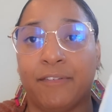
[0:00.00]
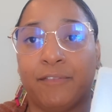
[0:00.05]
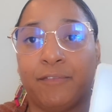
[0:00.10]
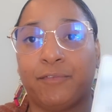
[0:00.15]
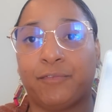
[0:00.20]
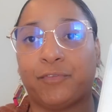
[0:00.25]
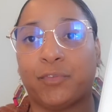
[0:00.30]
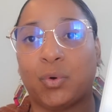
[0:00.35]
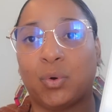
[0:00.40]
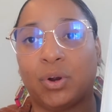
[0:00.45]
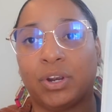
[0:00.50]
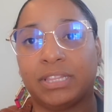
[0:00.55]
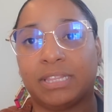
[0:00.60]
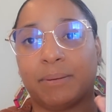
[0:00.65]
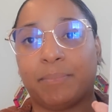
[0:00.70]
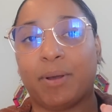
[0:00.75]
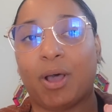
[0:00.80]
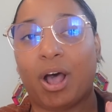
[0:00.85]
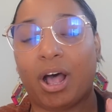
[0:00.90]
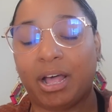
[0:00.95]
For the
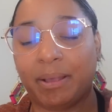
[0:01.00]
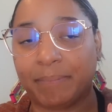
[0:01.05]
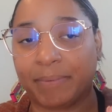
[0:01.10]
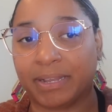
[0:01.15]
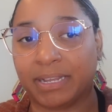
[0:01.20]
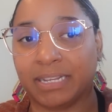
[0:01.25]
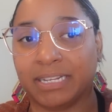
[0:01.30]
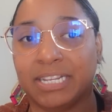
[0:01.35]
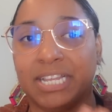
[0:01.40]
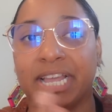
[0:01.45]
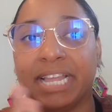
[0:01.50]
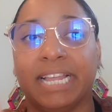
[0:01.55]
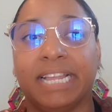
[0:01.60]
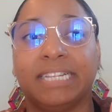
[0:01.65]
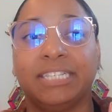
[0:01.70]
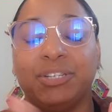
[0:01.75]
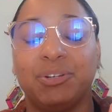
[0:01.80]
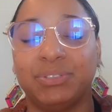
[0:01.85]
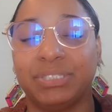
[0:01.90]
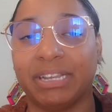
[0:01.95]
Palma,
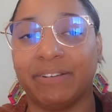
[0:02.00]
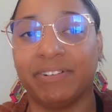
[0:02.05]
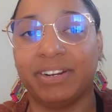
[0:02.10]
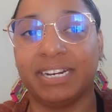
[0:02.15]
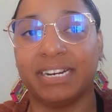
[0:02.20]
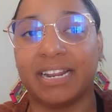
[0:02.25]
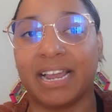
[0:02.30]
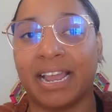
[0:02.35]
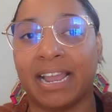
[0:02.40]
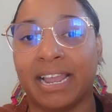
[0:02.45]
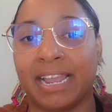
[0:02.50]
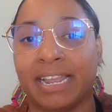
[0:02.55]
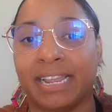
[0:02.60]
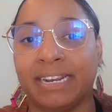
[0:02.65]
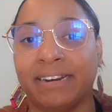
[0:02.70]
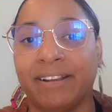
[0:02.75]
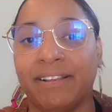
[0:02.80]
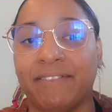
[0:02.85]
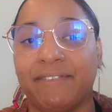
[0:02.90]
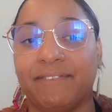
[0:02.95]

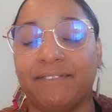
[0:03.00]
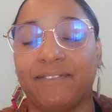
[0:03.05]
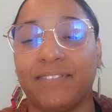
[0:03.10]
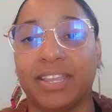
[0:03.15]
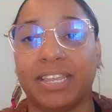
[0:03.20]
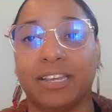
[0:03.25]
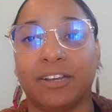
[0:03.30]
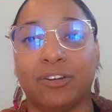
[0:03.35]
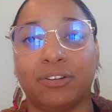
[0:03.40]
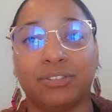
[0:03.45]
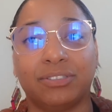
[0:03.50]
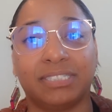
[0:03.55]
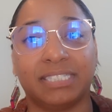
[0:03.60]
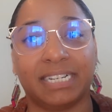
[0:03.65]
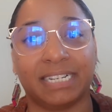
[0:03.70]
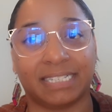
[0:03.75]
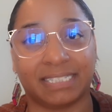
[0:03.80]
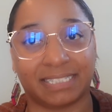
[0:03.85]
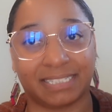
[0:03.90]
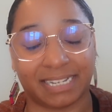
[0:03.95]
$279 feels
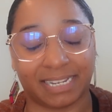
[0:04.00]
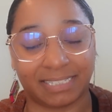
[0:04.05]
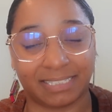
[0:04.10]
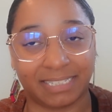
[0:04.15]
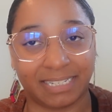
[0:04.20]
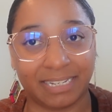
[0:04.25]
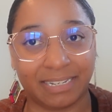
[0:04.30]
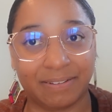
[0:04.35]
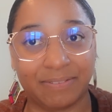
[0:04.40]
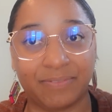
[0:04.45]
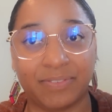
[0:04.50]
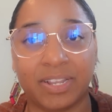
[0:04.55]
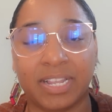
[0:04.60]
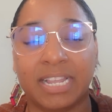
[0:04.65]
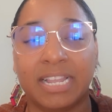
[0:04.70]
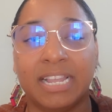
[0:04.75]
excessive.